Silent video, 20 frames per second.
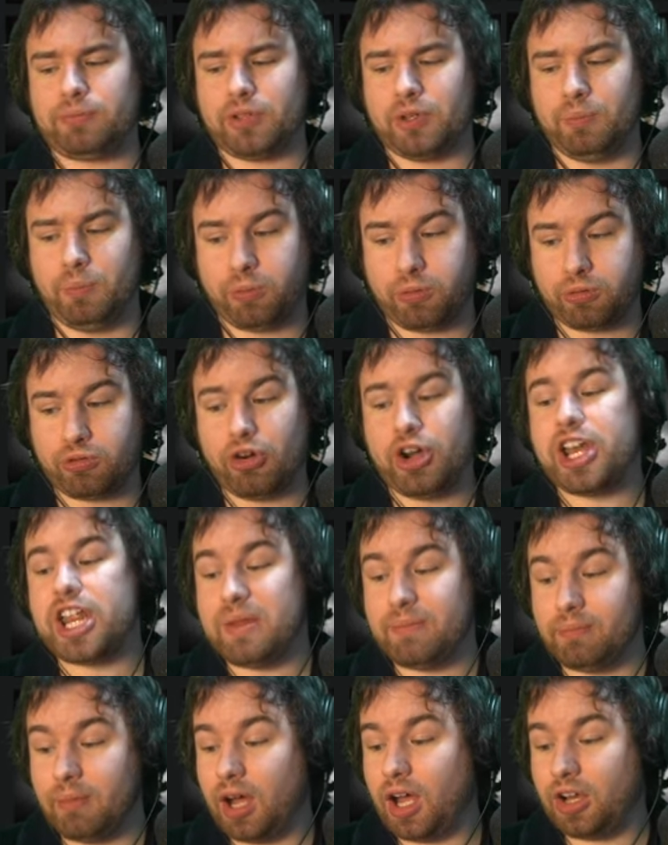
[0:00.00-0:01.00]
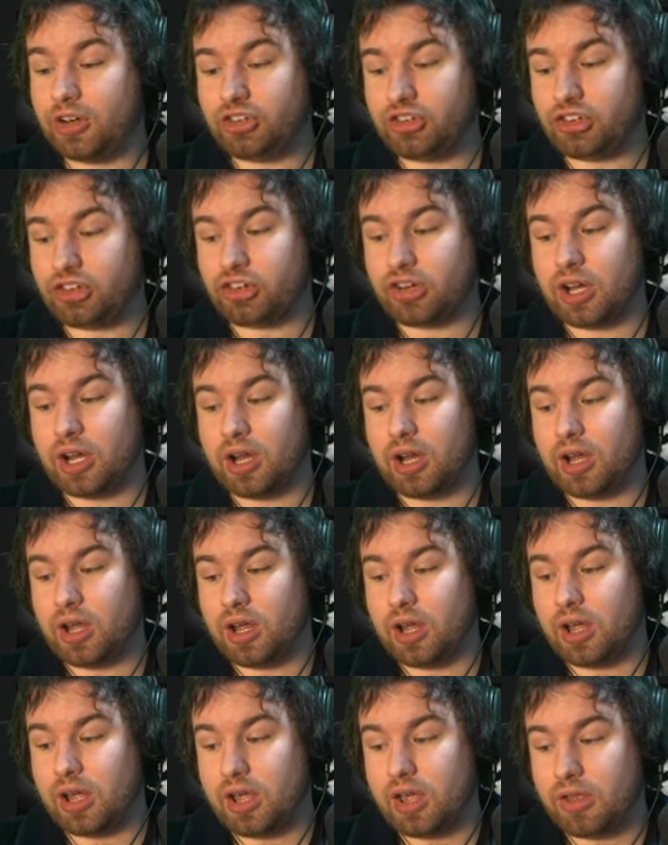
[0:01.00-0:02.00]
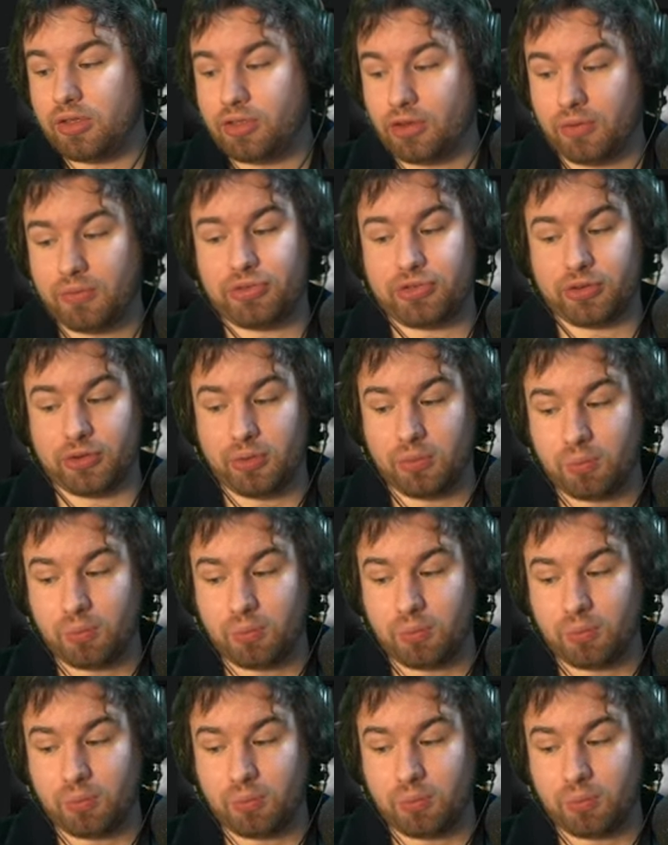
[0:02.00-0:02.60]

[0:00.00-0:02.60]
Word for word: Pretty much the the